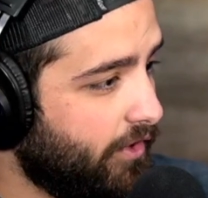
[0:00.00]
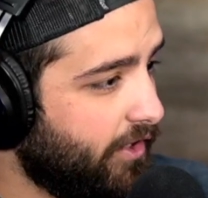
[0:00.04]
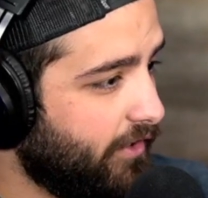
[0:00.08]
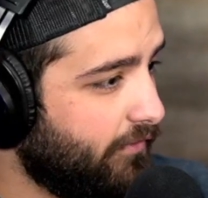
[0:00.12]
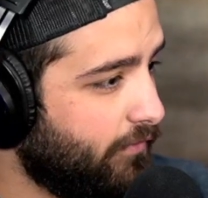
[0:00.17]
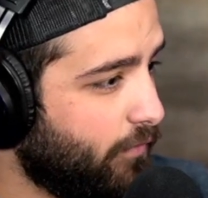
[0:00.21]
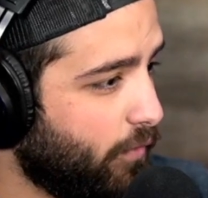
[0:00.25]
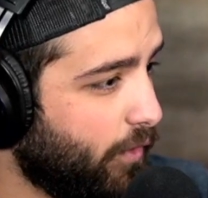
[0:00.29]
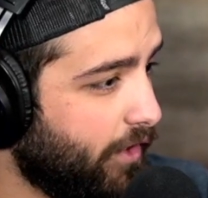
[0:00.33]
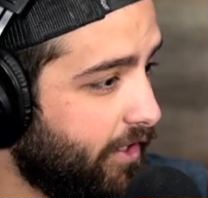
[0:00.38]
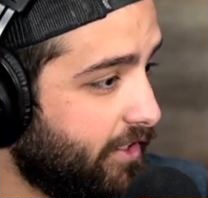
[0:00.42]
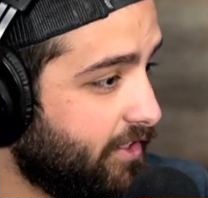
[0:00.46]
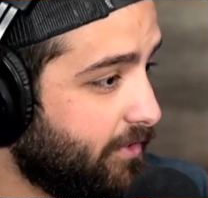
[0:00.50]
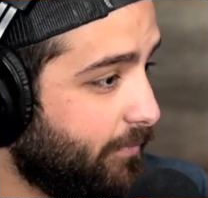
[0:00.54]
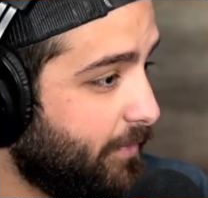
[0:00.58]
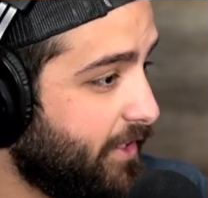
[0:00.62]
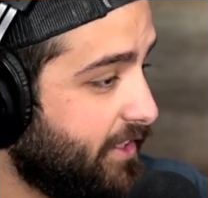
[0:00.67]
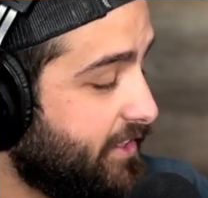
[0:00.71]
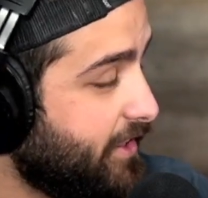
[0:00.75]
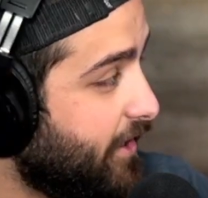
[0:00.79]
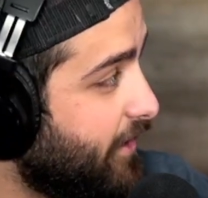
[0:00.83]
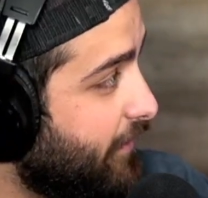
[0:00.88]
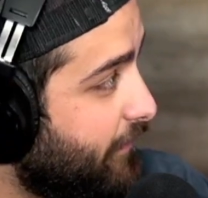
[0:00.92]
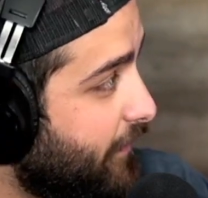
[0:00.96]
for? Because I'm going to
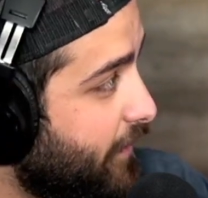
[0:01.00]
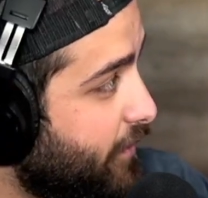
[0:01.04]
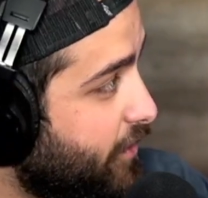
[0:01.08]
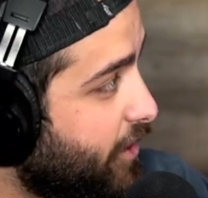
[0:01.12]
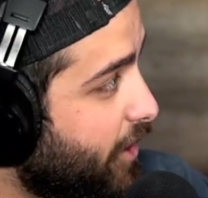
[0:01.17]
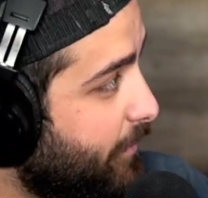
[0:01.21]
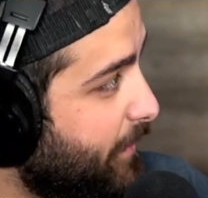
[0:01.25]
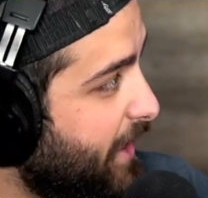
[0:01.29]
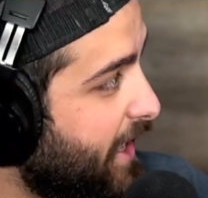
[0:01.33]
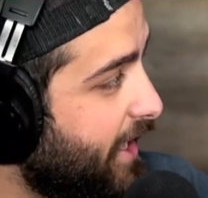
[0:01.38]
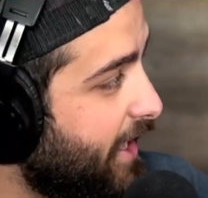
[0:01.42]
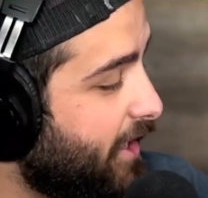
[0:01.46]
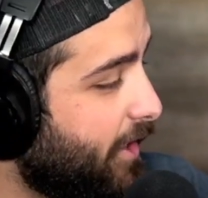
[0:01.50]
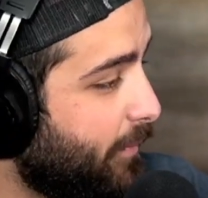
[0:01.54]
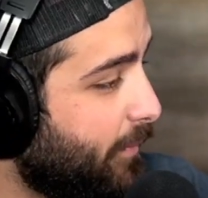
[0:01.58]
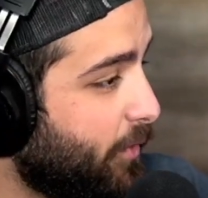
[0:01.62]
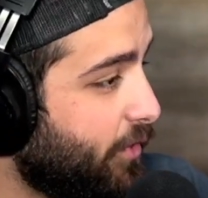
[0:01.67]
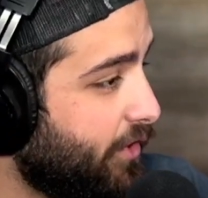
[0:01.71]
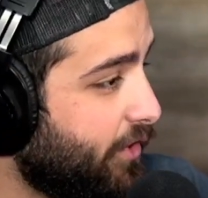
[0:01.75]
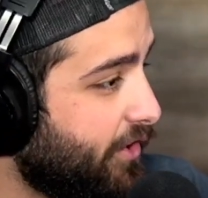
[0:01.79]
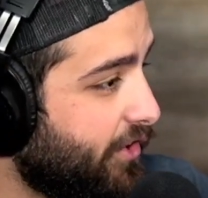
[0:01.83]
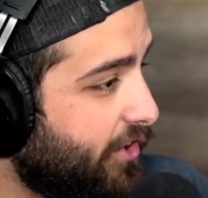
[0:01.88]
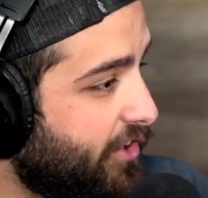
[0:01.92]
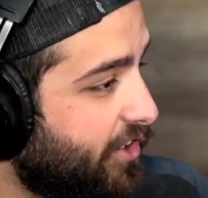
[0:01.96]
tell you, if you tell me, hey, I'm
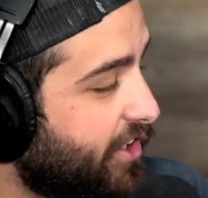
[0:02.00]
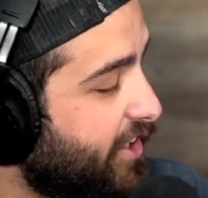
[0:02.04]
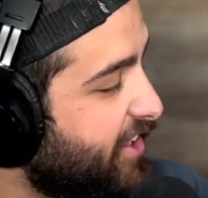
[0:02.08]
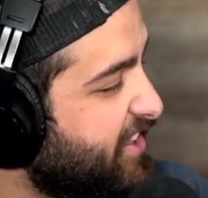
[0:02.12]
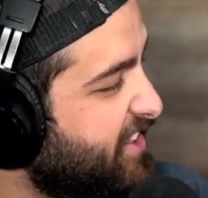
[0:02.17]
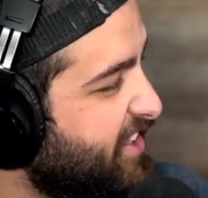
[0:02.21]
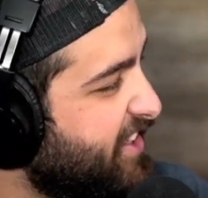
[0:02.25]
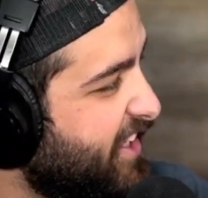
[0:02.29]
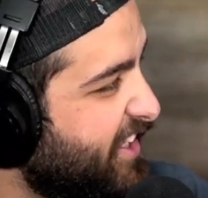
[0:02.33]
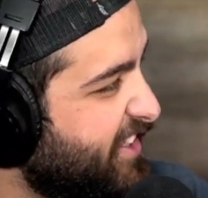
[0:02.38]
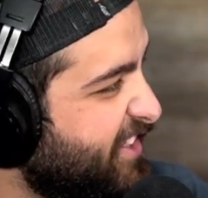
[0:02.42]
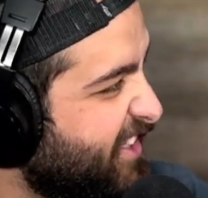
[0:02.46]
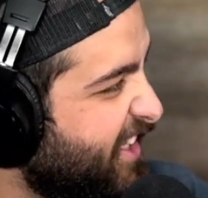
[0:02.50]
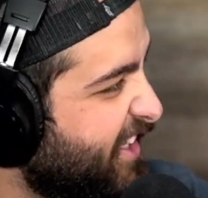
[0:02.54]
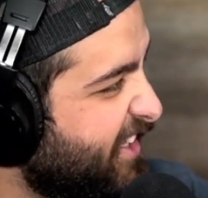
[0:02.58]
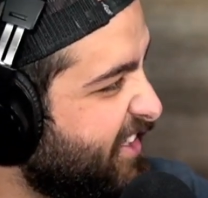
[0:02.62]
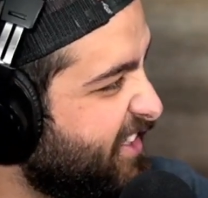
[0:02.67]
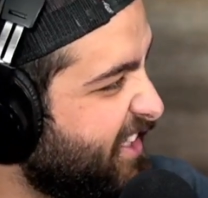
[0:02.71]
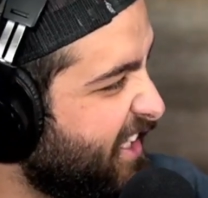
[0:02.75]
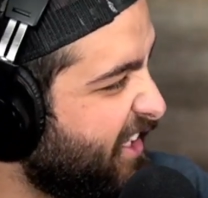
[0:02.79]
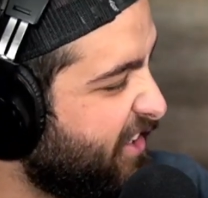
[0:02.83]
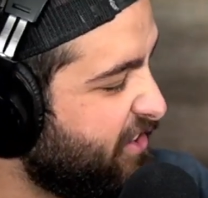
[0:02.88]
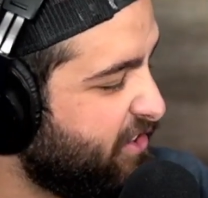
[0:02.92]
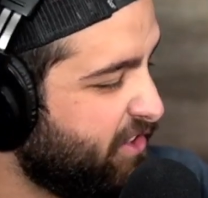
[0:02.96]
only looking to stay inside this
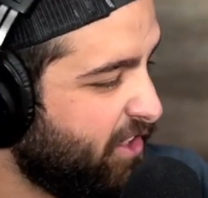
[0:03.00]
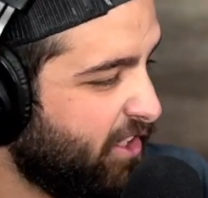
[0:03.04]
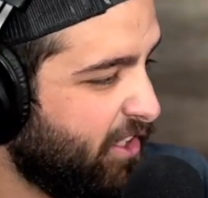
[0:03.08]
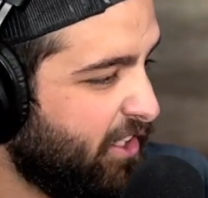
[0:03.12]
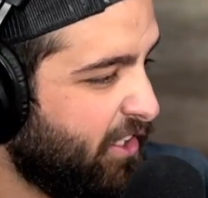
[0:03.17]
house